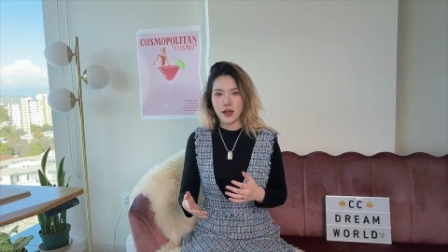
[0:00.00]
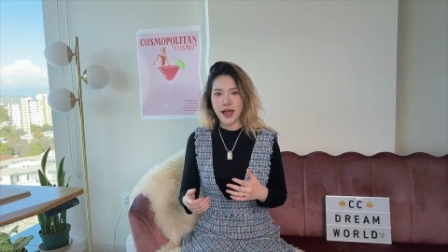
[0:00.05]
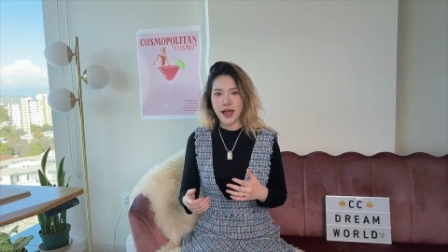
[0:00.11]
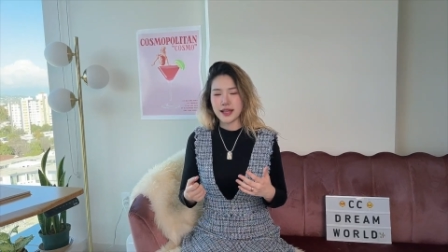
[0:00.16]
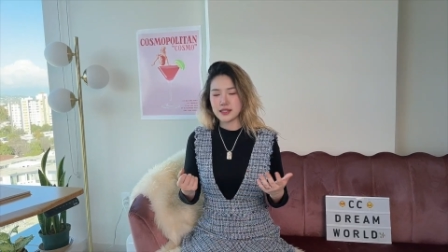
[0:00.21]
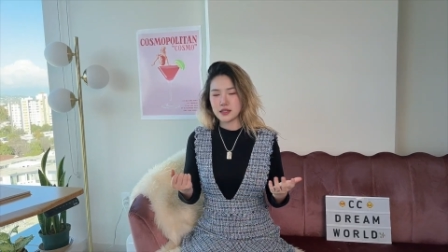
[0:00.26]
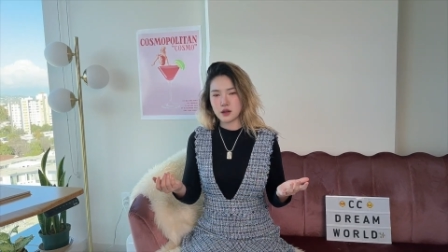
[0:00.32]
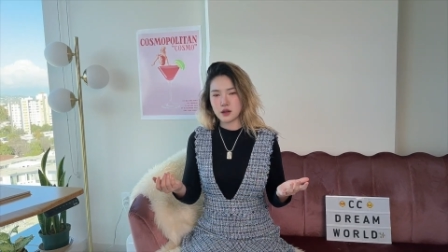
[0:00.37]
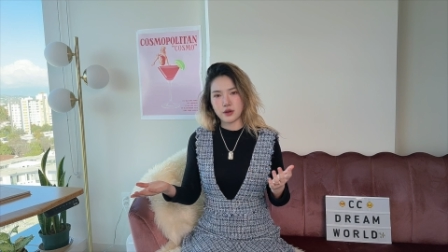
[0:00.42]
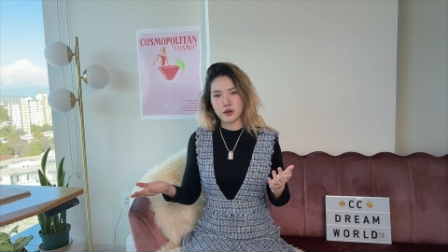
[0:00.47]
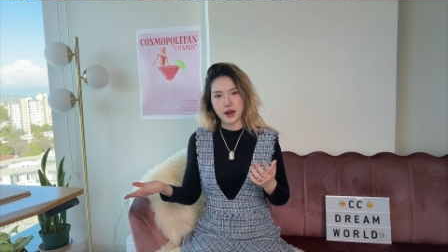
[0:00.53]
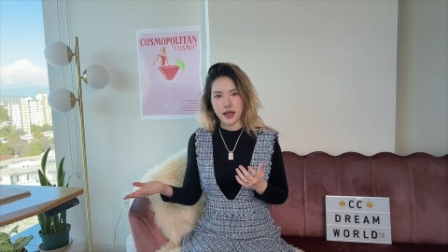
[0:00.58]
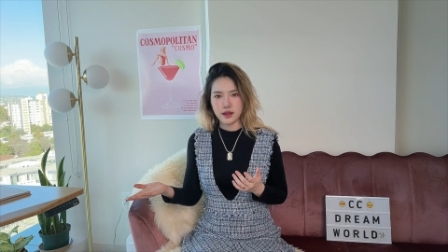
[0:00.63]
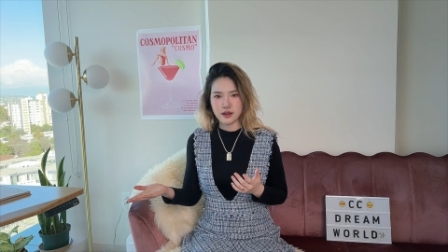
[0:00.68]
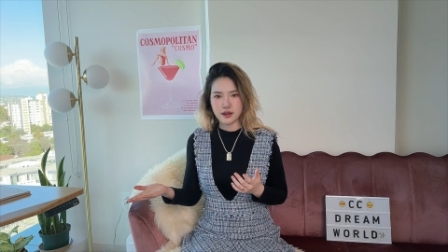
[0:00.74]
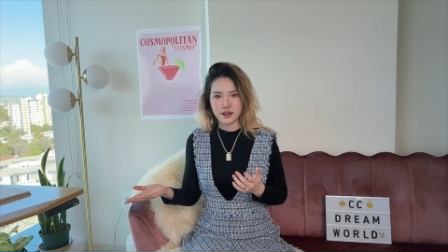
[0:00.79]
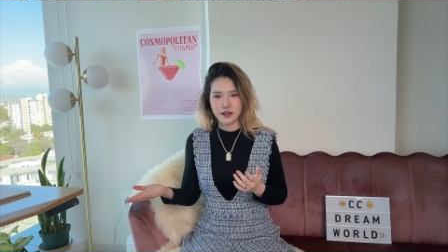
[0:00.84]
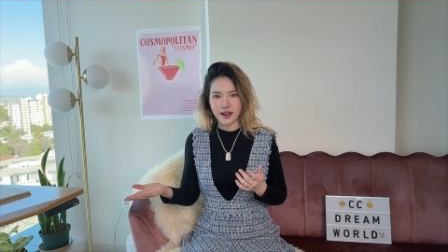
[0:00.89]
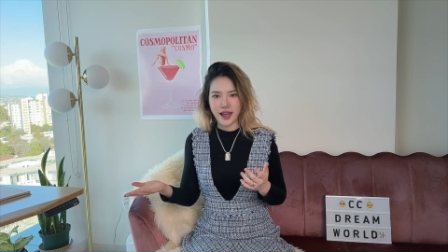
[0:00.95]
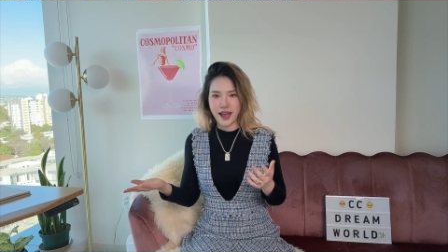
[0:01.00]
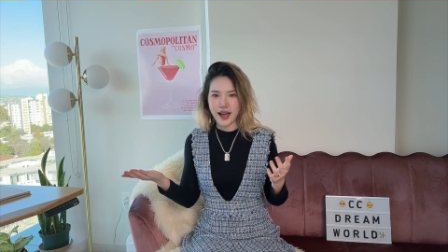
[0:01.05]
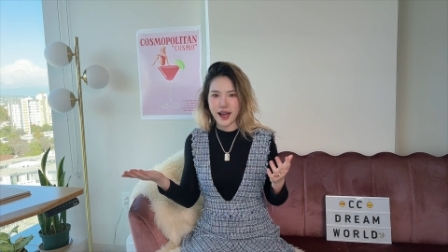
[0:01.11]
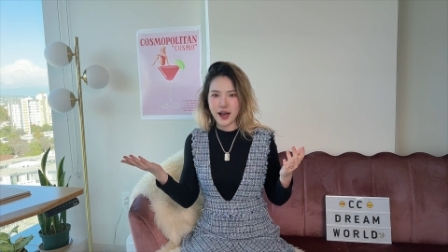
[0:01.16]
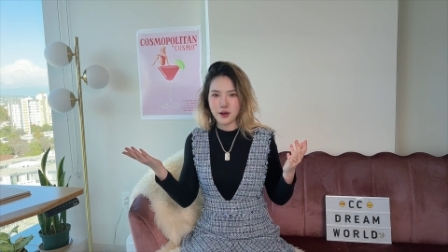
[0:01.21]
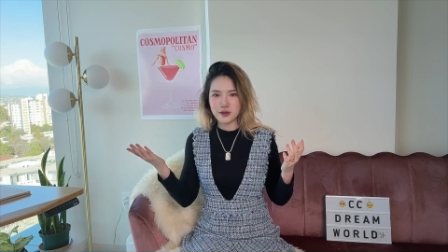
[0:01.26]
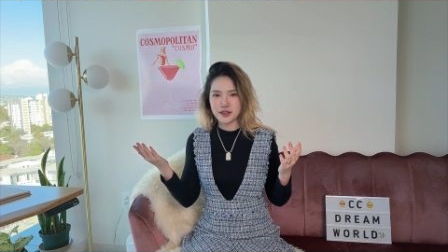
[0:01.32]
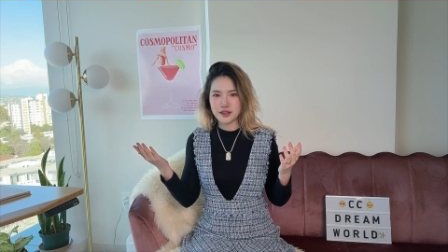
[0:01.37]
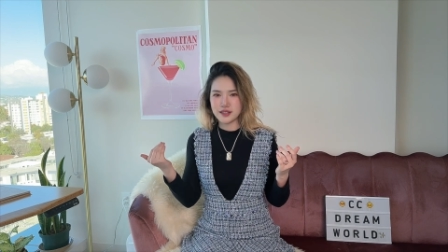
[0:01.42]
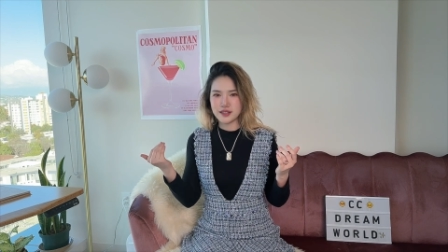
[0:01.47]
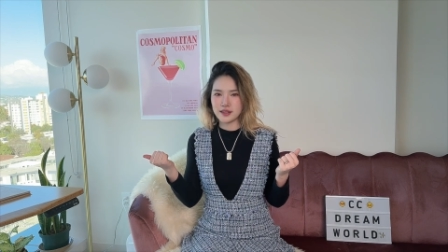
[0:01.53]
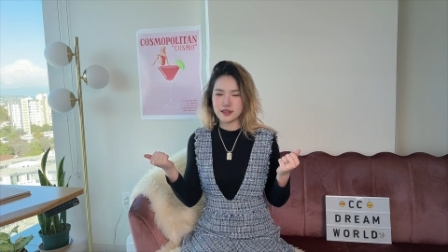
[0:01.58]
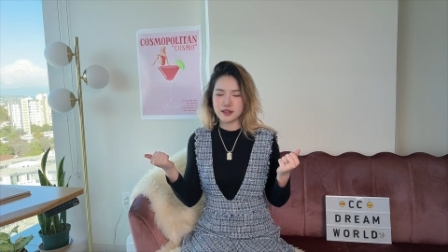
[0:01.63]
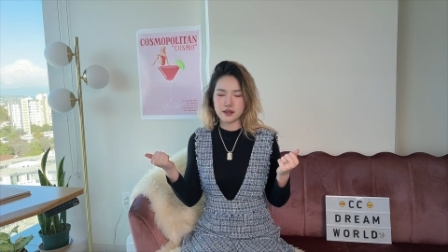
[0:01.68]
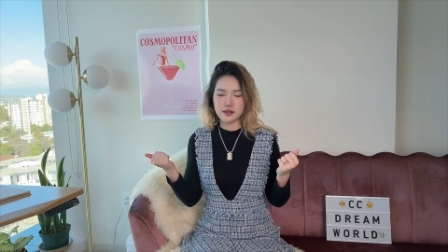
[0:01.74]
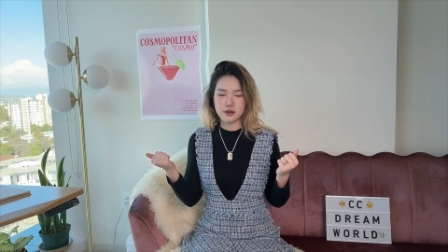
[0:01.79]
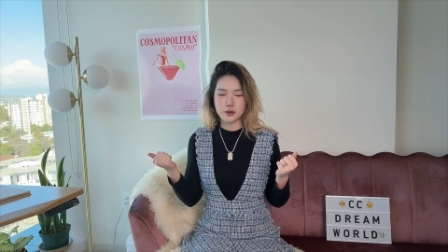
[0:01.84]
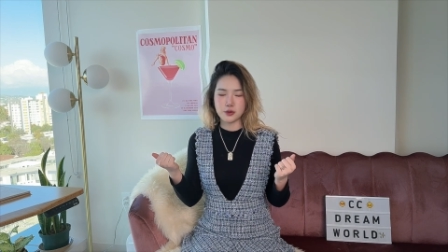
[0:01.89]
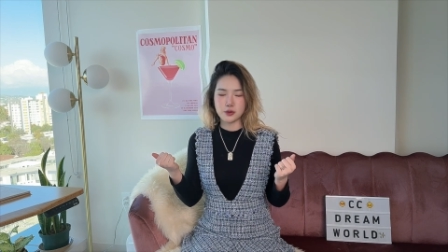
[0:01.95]
as a creator, how this
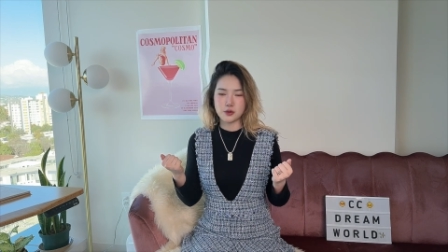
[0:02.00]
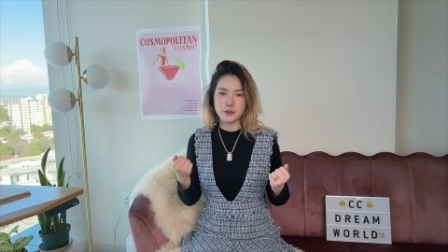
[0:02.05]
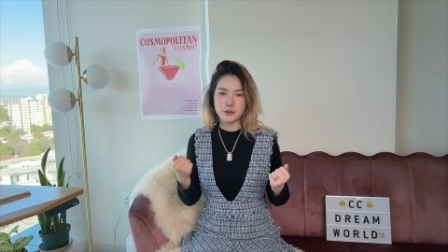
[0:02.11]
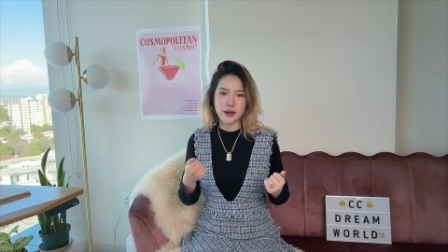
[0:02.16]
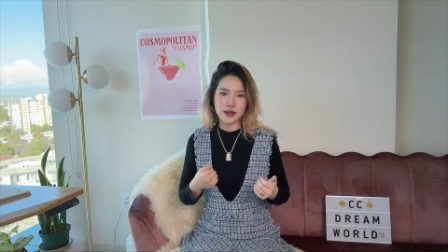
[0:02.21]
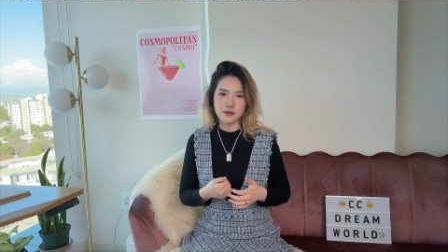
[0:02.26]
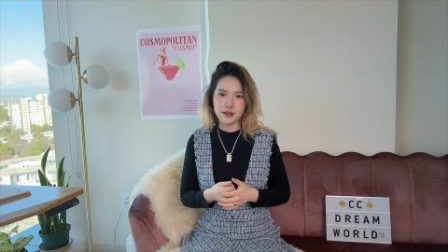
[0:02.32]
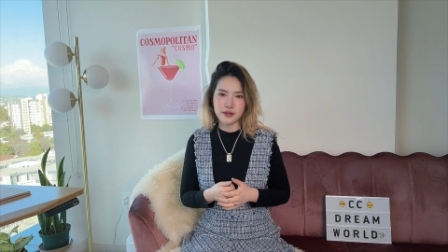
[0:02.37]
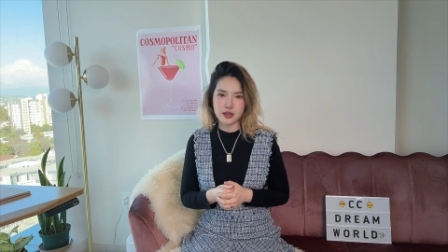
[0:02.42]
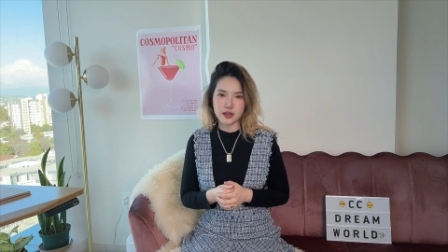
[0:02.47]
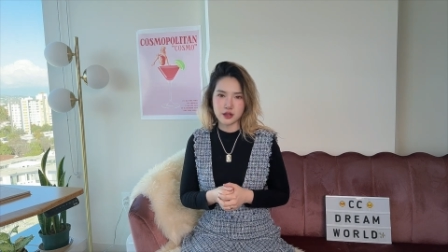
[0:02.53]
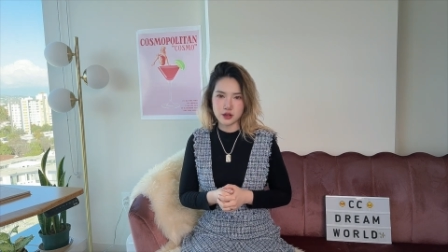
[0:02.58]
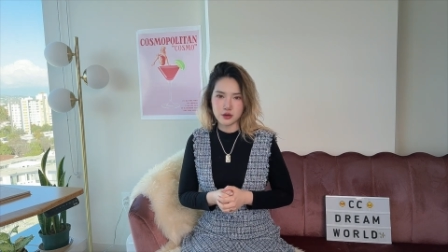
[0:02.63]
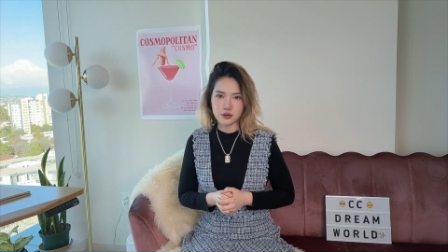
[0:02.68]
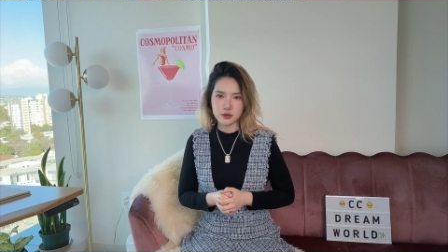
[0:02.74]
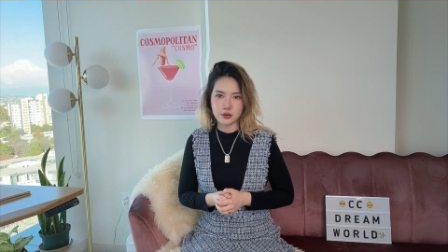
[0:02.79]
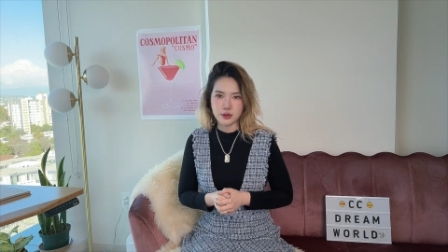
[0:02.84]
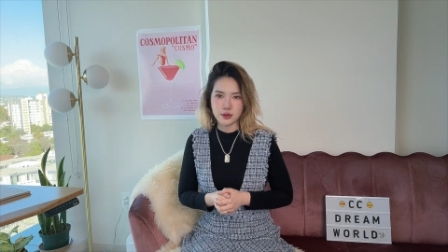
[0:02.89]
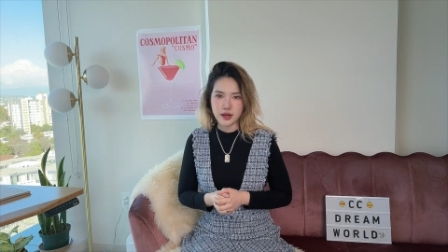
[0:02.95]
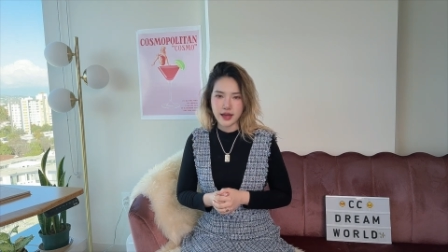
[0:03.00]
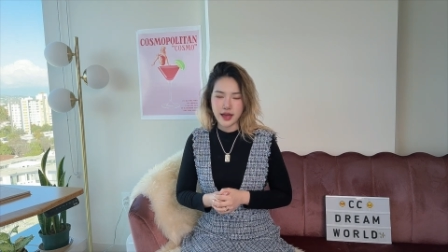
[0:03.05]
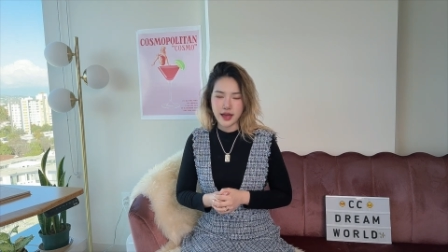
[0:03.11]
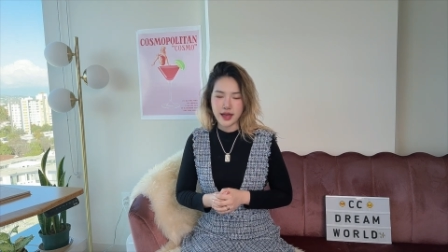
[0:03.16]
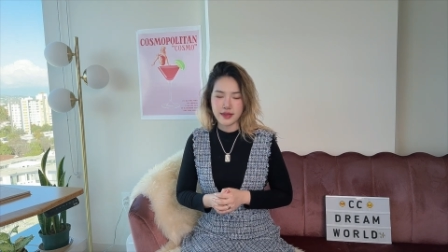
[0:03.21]
is going to benefit you,